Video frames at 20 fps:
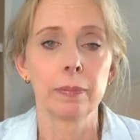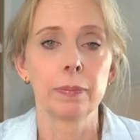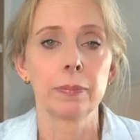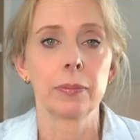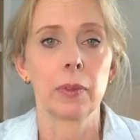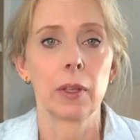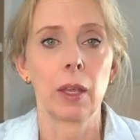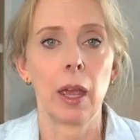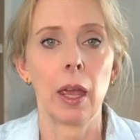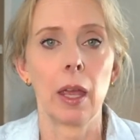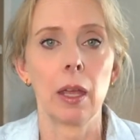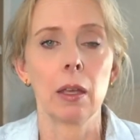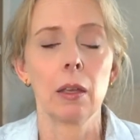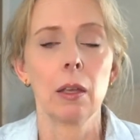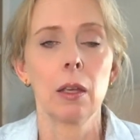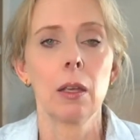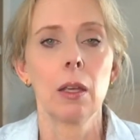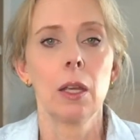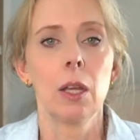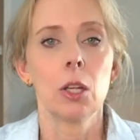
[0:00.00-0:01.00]
Okay.
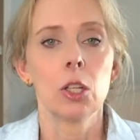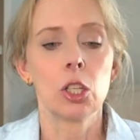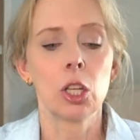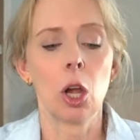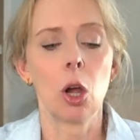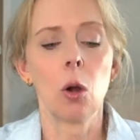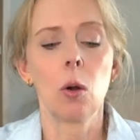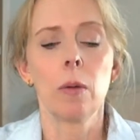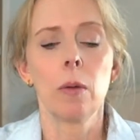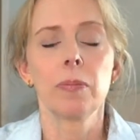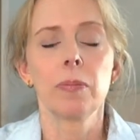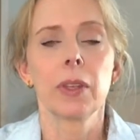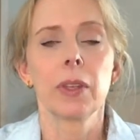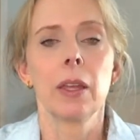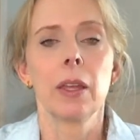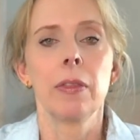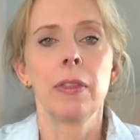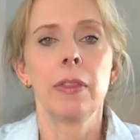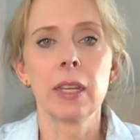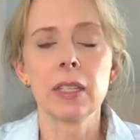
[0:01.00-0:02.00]
So
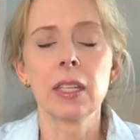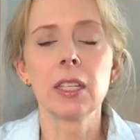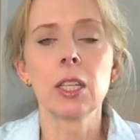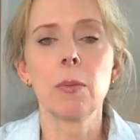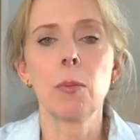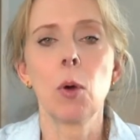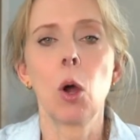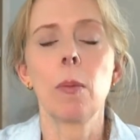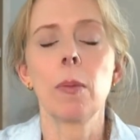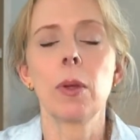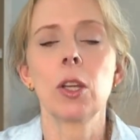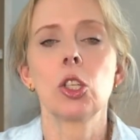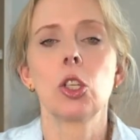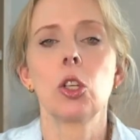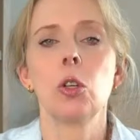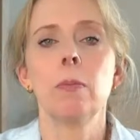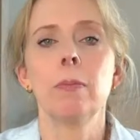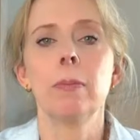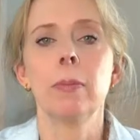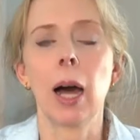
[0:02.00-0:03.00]
this is a moment
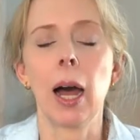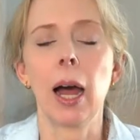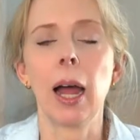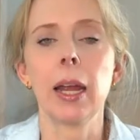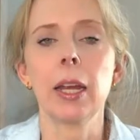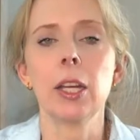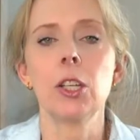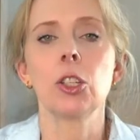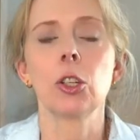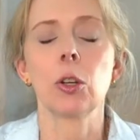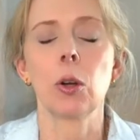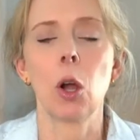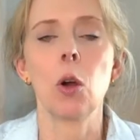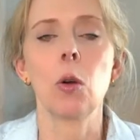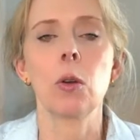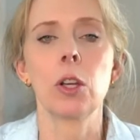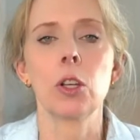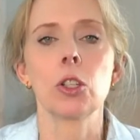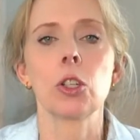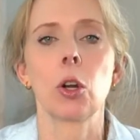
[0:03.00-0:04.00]
to mind your
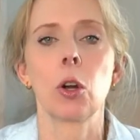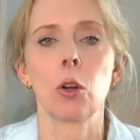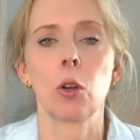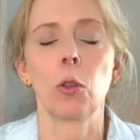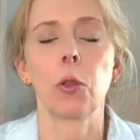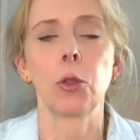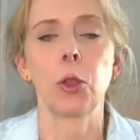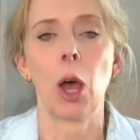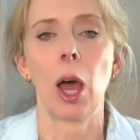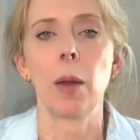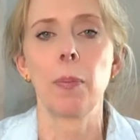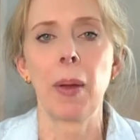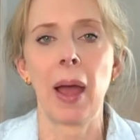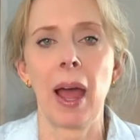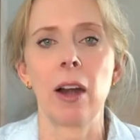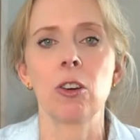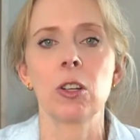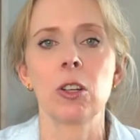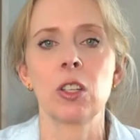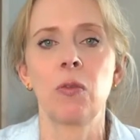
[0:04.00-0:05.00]
own internal thought
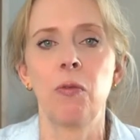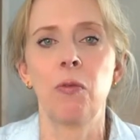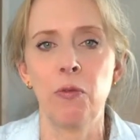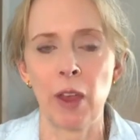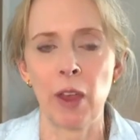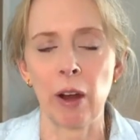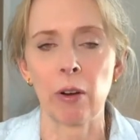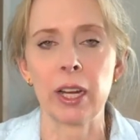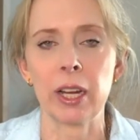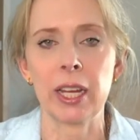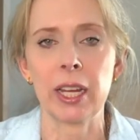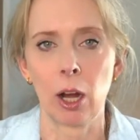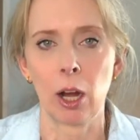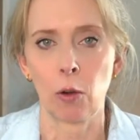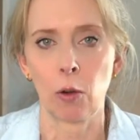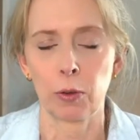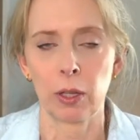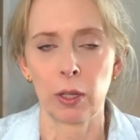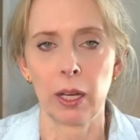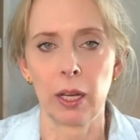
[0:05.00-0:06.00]
patterns very
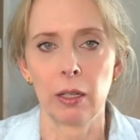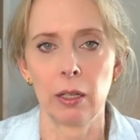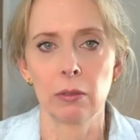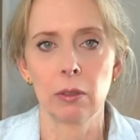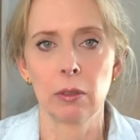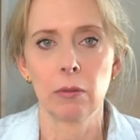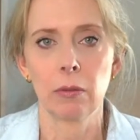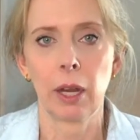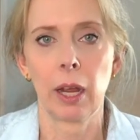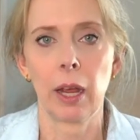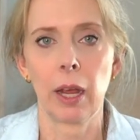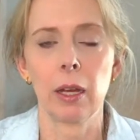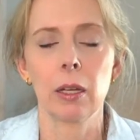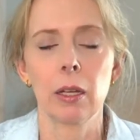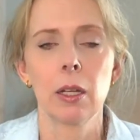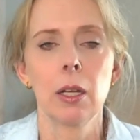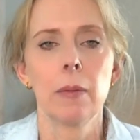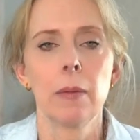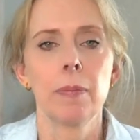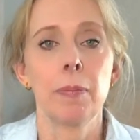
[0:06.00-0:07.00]
carefully. Okay.
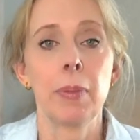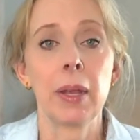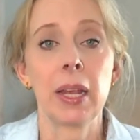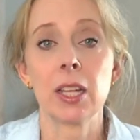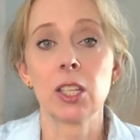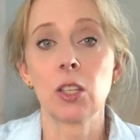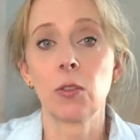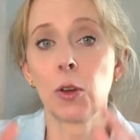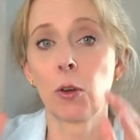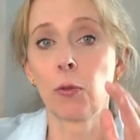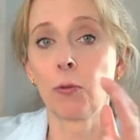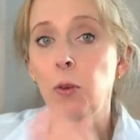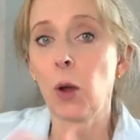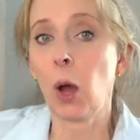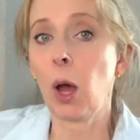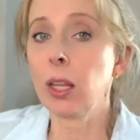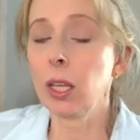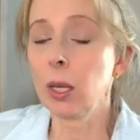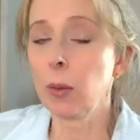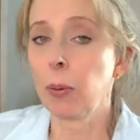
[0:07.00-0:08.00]
Because if you're
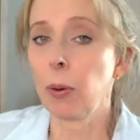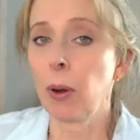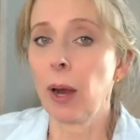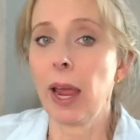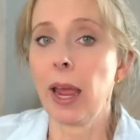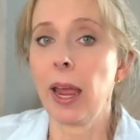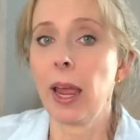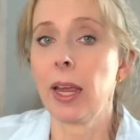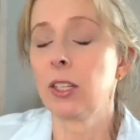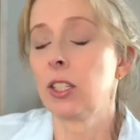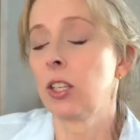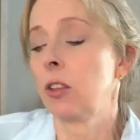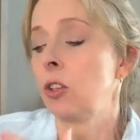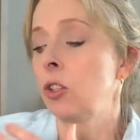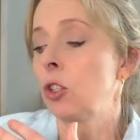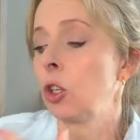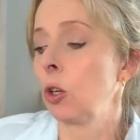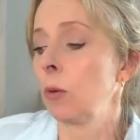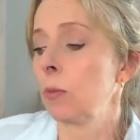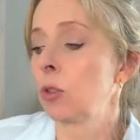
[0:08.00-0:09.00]
falling prey to the
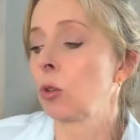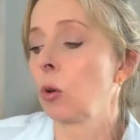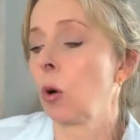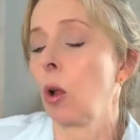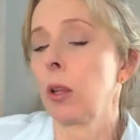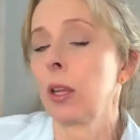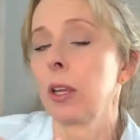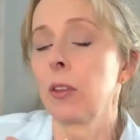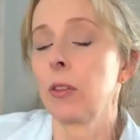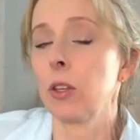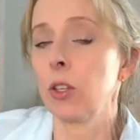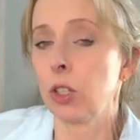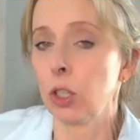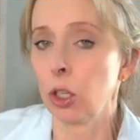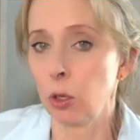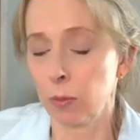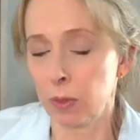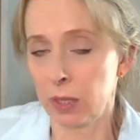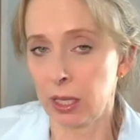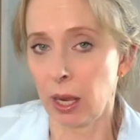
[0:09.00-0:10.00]
doom scrolling and the
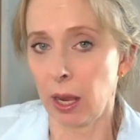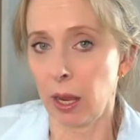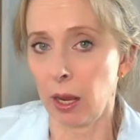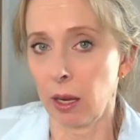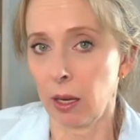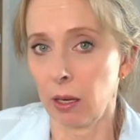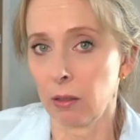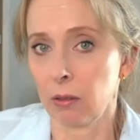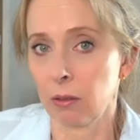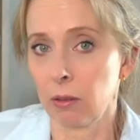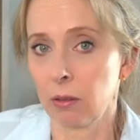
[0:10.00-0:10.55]
doom saying,